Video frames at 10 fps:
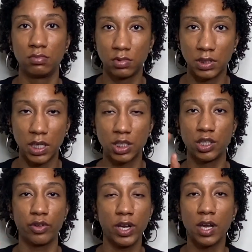6,
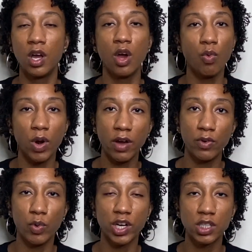3, whatever
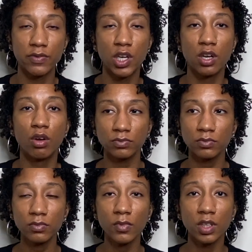works for you.
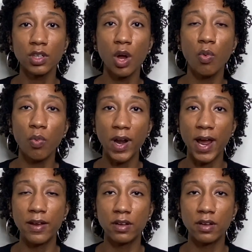So when I